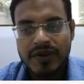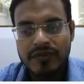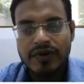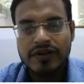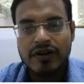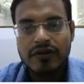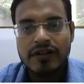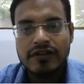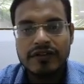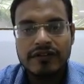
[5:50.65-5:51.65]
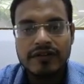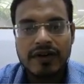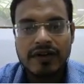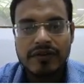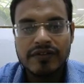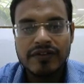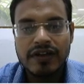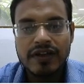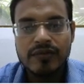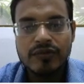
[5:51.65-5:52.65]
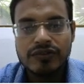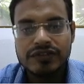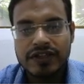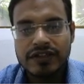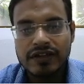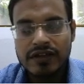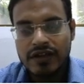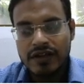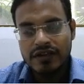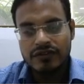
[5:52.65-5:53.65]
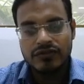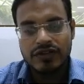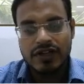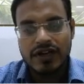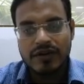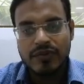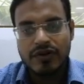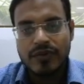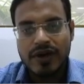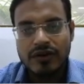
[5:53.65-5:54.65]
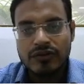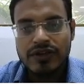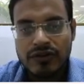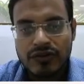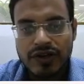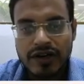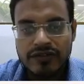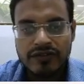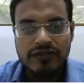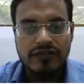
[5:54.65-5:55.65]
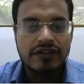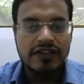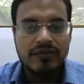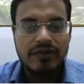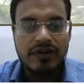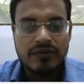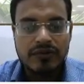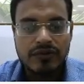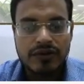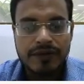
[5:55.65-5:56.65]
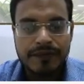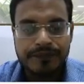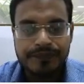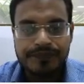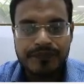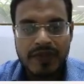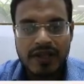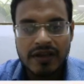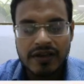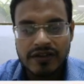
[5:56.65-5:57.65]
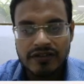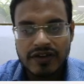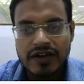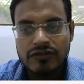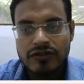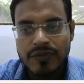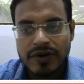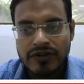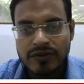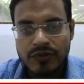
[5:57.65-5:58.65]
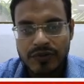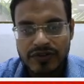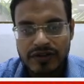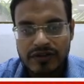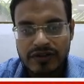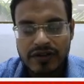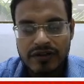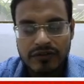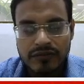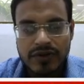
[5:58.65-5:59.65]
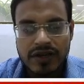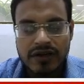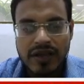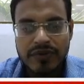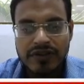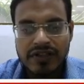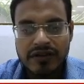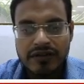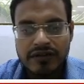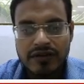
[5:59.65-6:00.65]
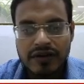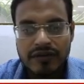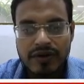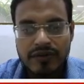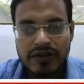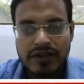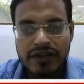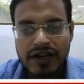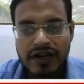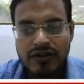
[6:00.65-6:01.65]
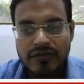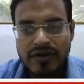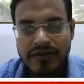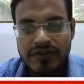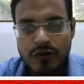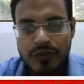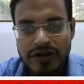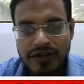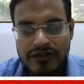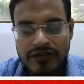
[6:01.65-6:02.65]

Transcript: But nowadays in CNC whatever GIM codes are there. So there are number of values and coordinates. So each number of code is assigned to a particular position. So we are typing the manually in CAD or by machine operators.